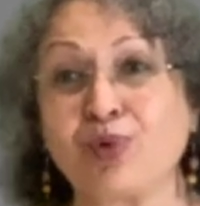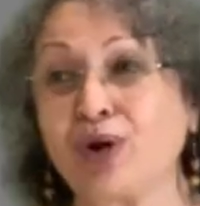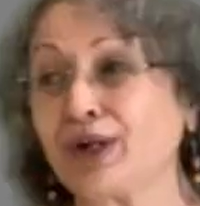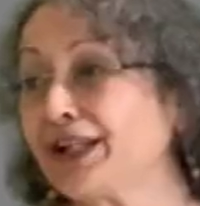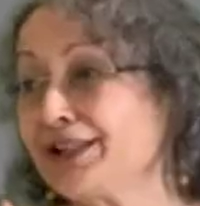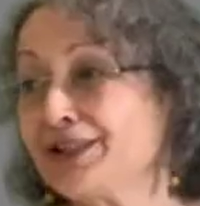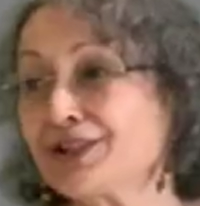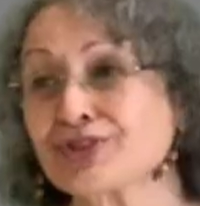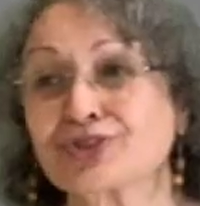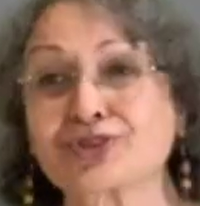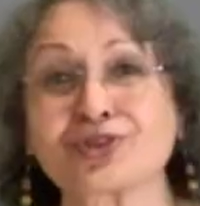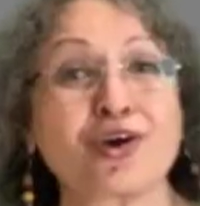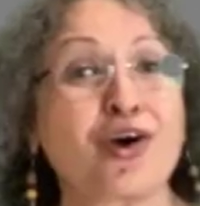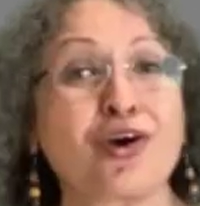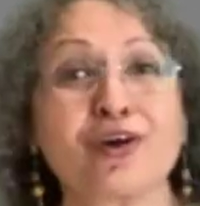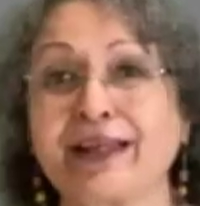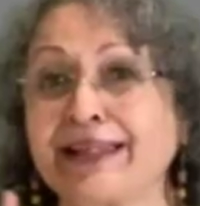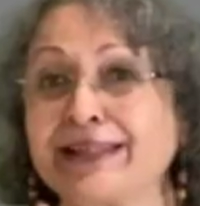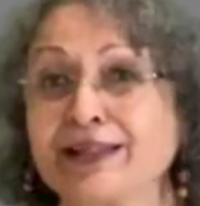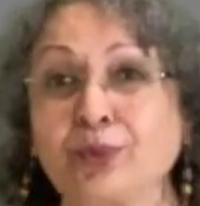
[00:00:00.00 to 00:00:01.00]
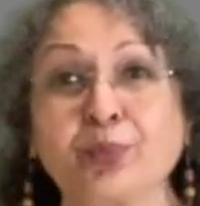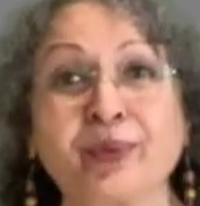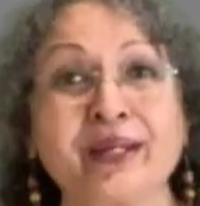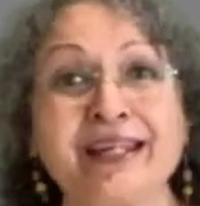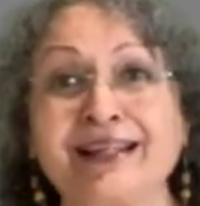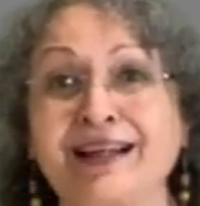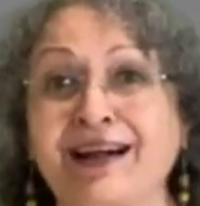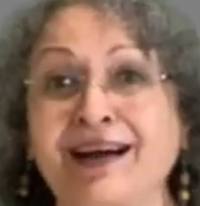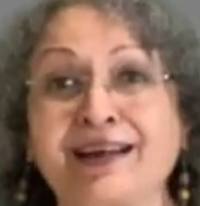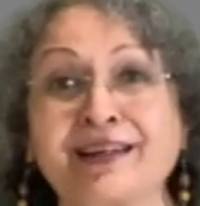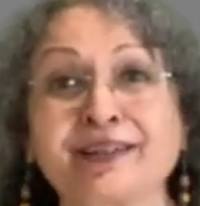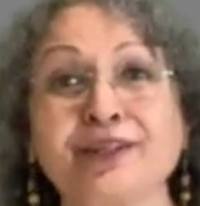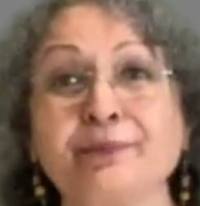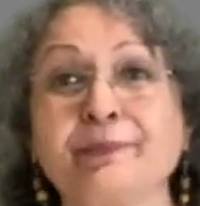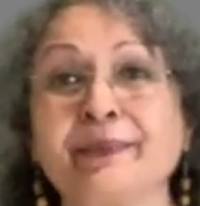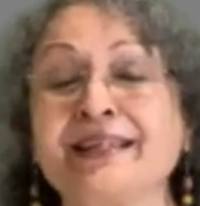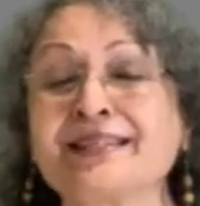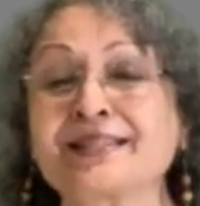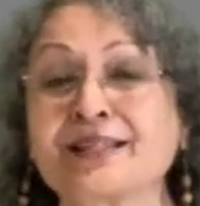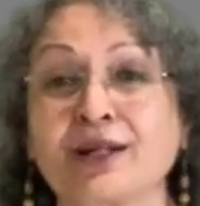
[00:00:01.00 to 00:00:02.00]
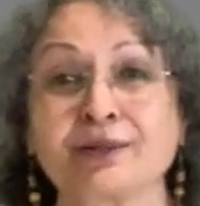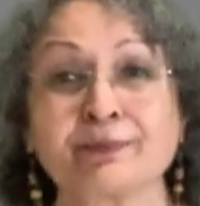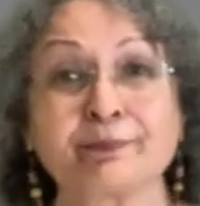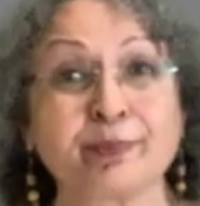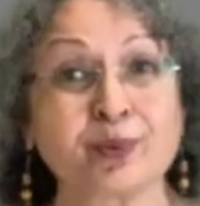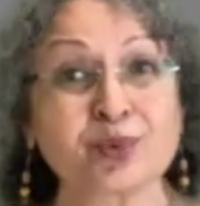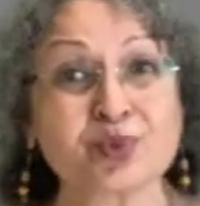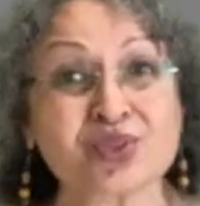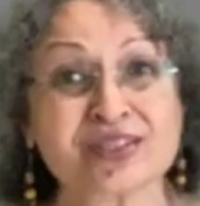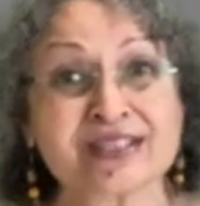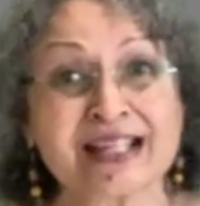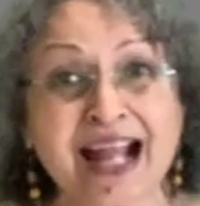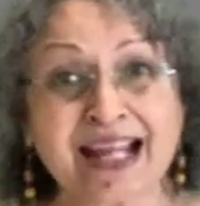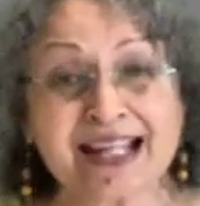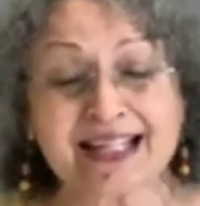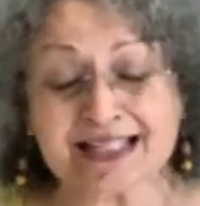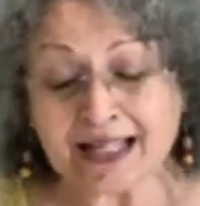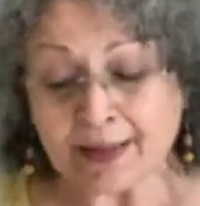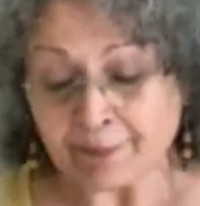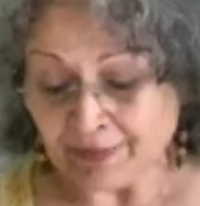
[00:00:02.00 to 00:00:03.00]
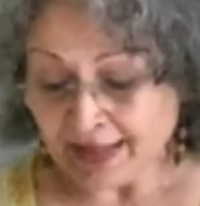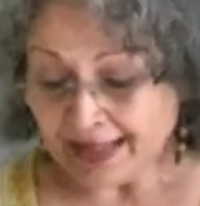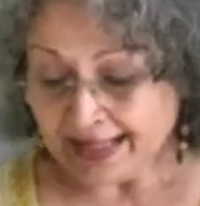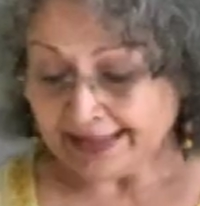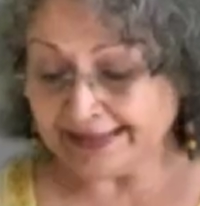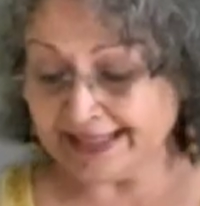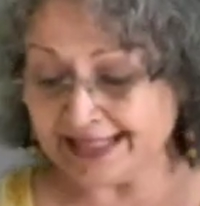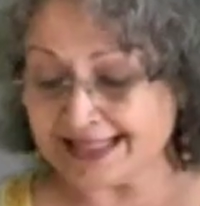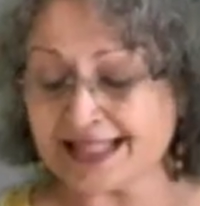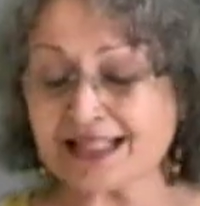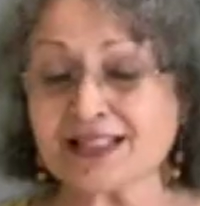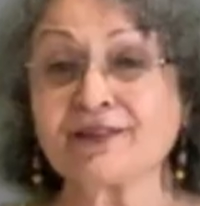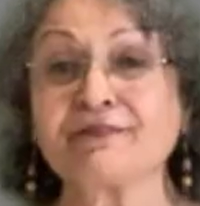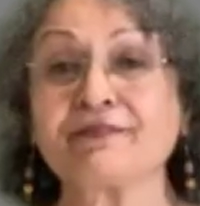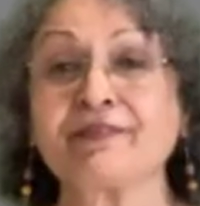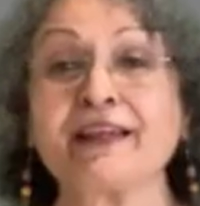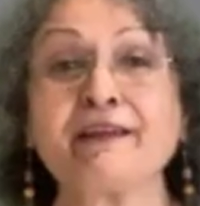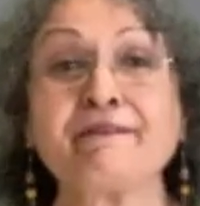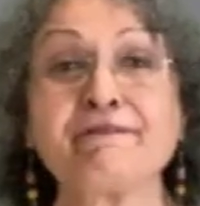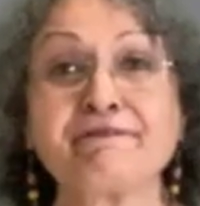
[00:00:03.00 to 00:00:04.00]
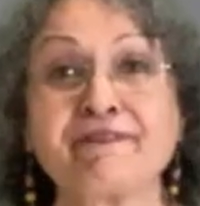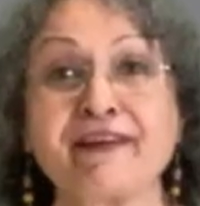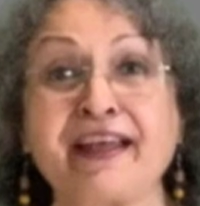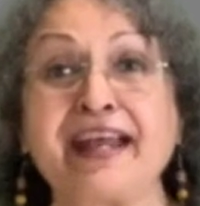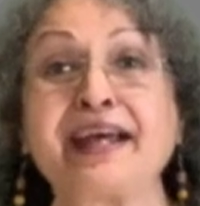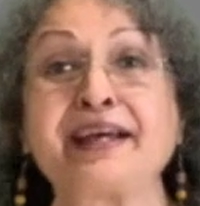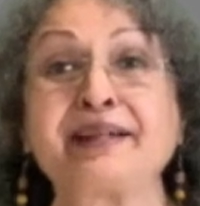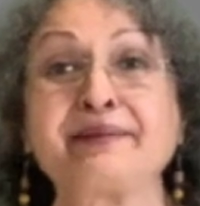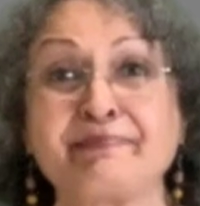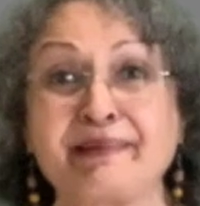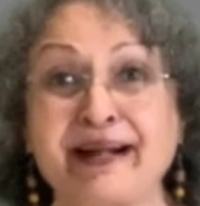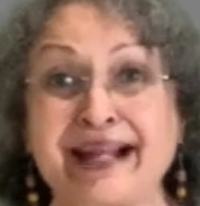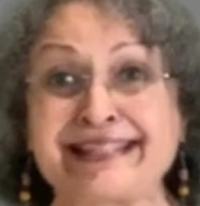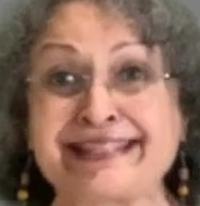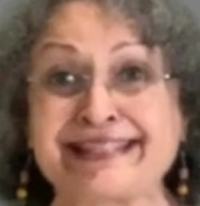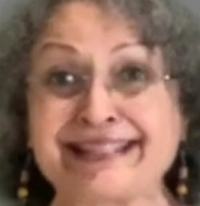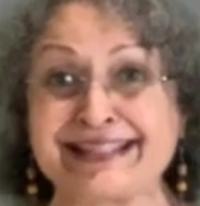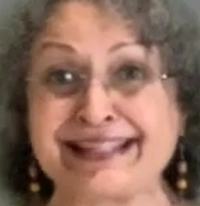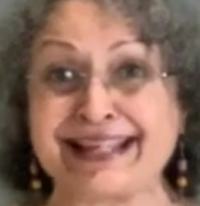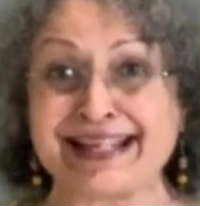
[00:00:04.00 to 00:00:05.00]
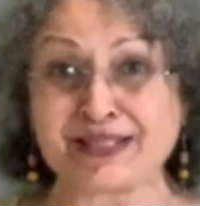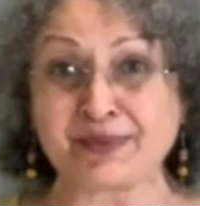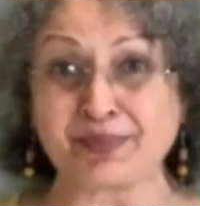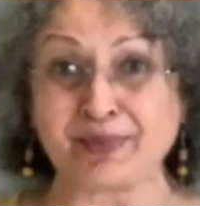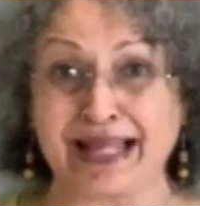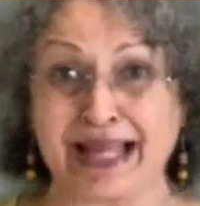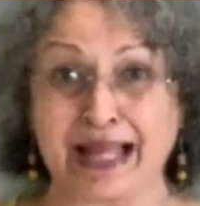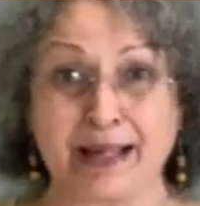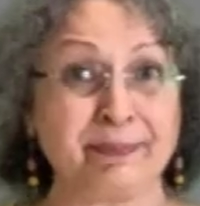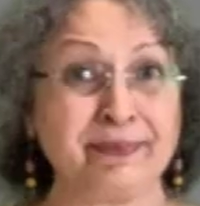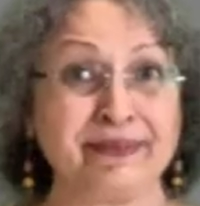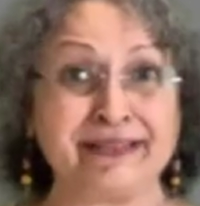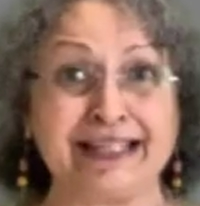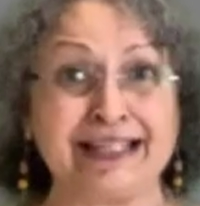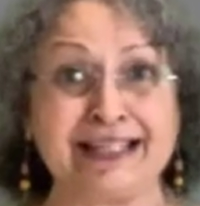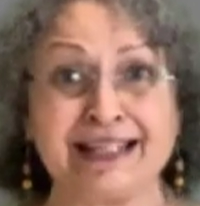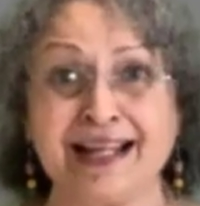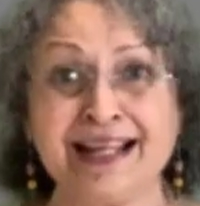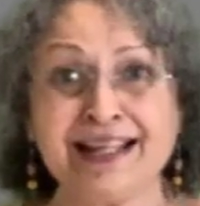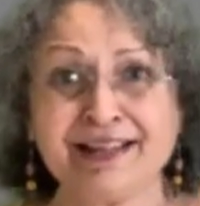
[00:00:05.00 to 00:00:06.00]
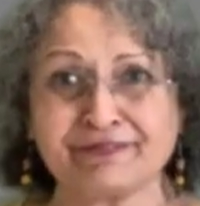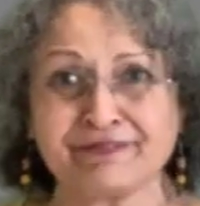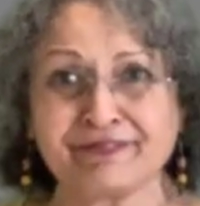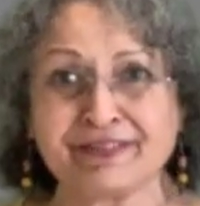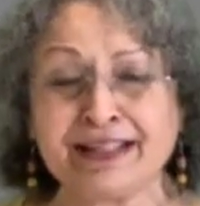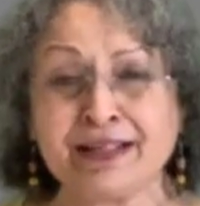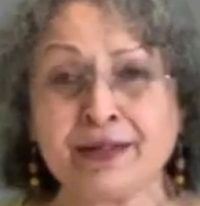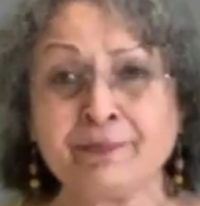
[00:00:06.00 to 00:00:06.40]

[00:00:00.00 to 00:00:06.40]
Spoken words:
What are the strong and the weak arguments on both sides? This is the way fair-mindedness will happen in life.